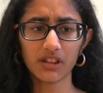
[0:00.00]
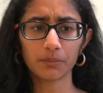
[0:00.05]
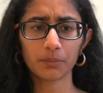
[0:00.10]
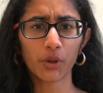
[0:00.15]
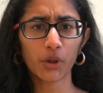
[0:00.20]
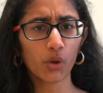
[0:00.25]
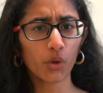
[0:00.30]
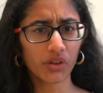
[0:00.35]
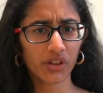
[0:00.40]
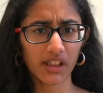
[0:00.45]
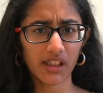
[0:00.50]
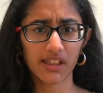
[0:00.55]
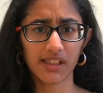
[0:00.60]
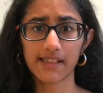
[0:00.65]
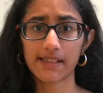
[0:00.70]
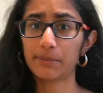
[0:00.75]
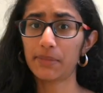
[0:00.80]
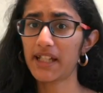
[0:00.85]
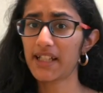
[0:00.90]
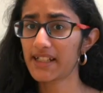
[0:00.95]

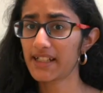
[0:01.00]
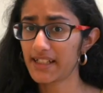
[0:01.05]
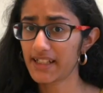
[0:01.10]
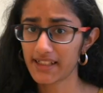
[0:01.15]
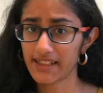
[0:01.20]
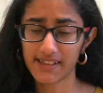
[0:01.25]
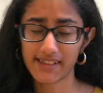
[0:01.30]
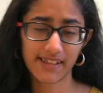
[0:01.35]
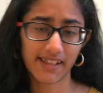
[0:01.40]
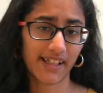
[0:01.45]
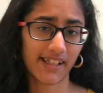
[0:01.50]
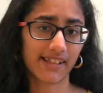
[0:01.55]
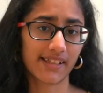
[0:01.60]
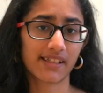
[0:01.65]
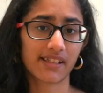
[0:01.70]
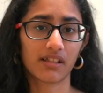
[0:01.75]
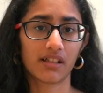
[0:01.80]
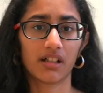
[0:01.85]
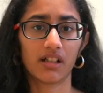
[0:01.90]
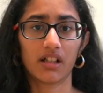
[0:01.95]
proteins, Benedict's
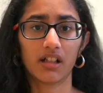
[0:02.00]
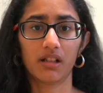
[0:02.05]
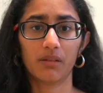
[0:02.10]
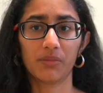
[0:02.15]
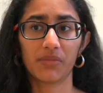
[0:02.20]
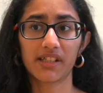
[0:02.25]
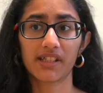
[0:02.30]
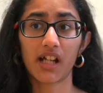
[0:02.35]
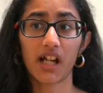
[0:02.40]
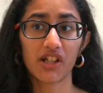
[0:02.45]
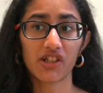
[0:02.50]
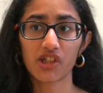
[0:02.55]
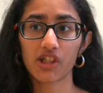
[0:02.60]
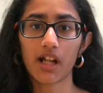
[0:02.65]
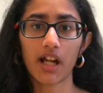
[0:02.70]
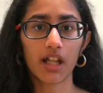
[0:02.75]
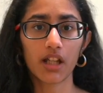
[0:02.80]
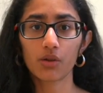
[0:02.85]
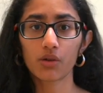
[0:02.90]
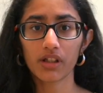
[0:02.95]
test, um, starch and
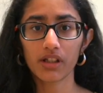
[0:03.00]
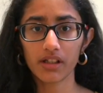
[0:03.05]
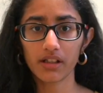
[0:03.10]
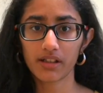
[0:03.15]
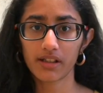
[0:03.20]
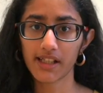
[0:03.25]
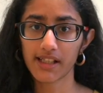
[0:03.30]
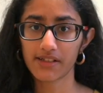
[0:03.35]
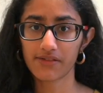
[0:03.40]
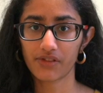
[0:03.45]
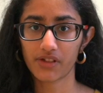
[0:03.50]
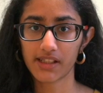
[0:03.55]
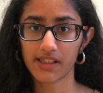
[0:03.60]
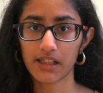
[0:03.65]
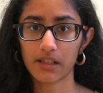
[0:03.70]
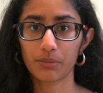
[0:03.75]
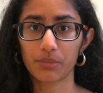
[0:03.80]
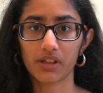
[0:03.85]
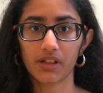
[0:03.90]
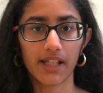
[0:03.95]
iodine test for
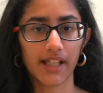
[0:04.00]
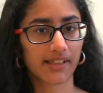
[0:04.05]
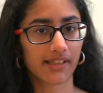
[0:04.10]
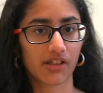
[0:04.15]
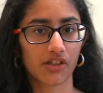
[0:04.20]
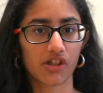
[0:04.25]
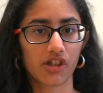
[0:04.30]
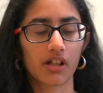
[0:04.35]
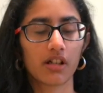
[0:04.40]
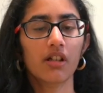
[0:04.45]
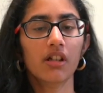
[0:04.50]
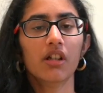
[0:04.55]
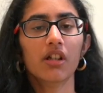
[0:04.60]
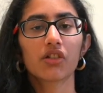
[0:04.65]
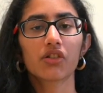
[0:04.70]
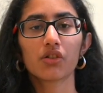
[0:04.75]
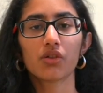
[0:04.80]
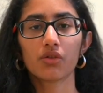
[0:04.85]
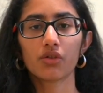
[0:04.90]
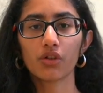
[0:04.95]
example, etc.
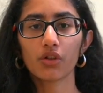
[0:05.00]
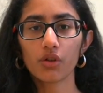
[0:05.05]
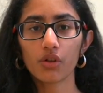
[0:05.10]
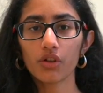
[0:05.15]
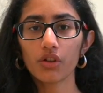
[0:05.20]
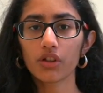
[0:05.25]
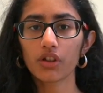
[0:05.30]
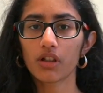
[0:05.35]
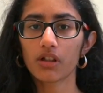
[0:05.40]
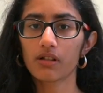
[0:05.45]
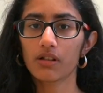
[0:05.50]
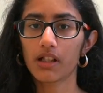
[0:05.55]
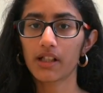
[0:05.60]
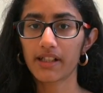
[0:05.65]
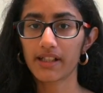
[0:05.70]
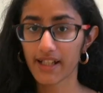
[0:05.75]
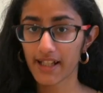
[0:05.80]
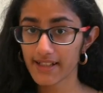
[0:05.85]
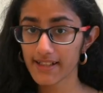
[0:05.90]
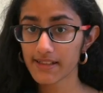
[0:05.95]
So know your
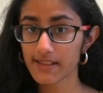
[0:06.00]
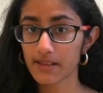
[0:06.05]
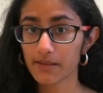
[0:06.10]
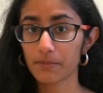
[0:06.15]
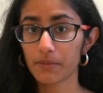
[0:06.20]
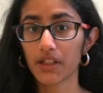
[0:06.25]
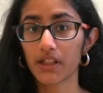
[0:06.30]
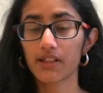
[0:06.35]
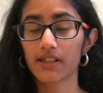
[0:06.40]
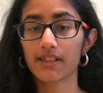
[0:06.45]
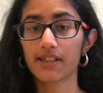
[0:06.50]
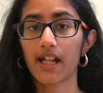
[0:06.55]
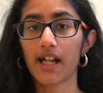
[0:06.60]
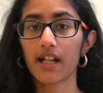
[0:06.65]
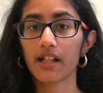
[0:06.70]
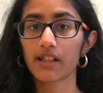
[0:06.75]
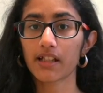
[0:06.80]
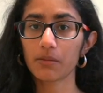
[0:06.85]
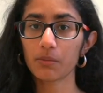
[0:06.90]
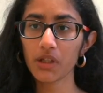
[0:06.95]
tests because
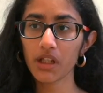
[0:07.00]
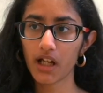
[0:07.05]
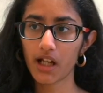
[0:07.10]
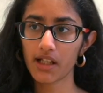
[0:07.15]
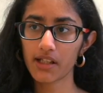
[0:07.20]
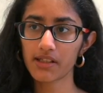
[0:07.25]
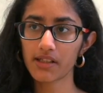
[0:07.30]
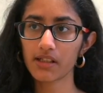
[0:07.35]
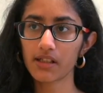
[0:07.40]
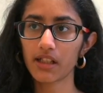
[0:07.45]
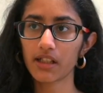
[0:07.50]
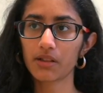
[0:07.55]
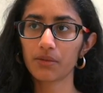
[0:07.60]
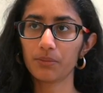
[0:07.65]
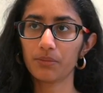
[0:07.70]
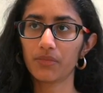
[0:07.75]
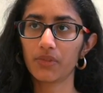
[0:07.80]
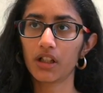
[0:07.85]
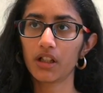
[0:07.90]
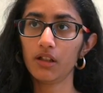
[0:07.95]
that can be asked in like
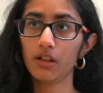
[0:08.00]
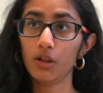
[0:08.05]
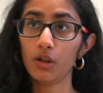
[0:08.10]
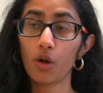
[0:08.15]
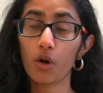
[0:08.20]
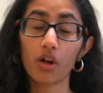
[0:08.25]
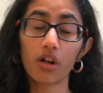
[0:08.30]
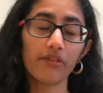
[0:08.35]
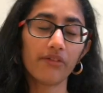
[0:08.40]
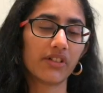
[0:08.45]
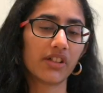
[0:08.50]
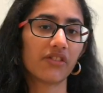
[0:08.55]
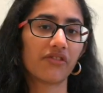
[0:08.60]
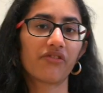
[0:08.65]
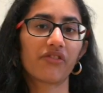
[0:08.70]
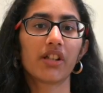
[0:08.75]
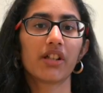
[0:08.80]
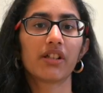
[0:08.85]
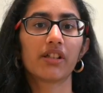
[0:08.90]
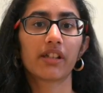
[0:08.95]
a, a lot of
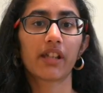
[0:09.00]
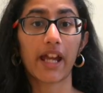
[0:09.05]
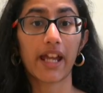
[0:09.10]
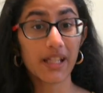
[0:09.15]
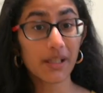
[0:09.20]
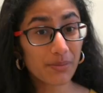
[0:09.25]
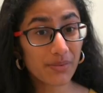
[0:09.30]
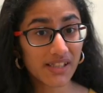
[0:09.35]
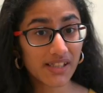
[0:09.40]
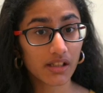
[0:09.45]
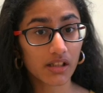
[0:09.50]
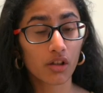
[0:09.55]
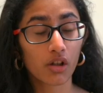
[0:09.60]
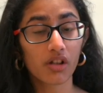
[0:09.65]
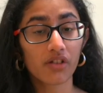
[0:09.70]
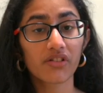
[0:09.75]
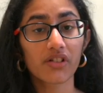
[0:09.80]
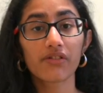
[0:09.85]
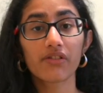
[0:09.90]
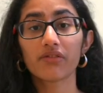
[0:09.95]
different types, a
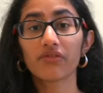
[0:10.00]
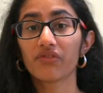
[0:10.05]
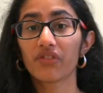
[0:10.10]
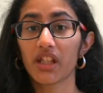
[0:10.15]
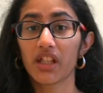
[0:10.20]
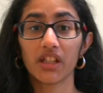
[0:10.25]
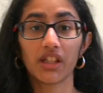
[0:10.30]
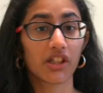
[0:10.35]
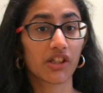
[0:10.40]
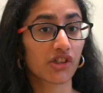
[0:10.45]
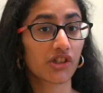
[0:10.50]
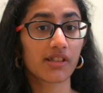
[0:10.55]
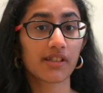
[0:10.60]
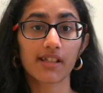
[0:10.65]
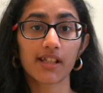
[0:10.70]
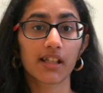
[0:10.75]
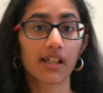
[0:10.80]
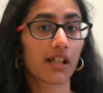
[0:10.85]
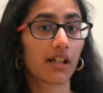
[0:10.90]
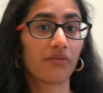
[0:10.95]
lot of different variations
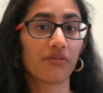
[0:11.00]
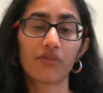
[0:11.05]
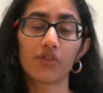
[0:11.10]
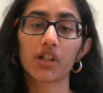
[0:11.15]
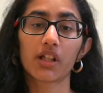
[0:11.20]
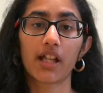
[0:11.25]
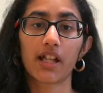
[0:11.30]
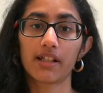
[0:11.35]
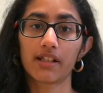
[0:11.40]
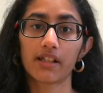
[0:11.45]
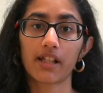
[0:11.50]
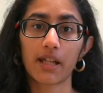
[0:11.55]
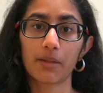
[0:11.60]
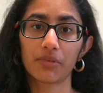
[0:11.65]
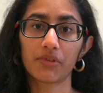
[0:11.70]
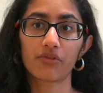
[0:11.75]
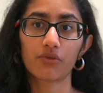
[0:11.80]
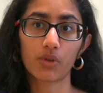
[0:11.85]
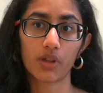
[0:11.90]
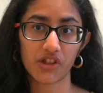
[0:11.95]
can come for that type
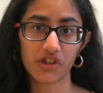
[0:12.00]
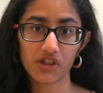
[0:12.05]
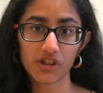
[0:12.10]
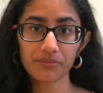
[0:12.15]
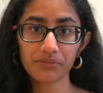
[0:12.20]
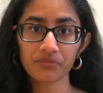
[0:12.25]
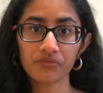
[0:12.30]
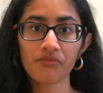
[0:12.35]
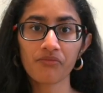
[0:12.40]
of question.